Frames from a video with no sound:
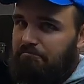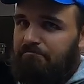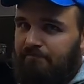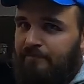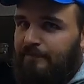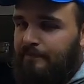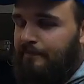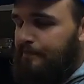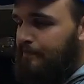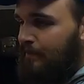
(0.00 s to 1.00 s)
Mm -hmm. I
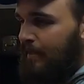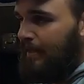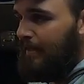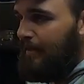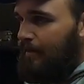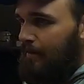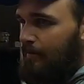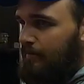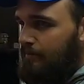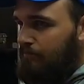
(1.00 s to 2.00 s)
forgot. I thought we gave it with
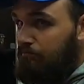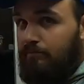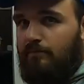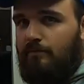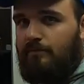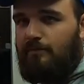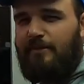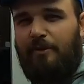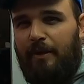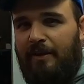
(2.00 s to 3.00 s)
the truck.
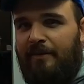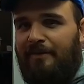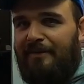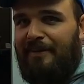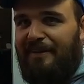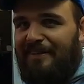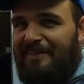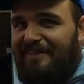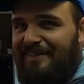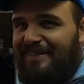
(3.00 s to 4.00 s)
Did we? No,
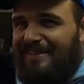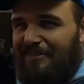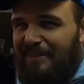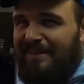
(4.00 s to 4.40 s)
we still have them.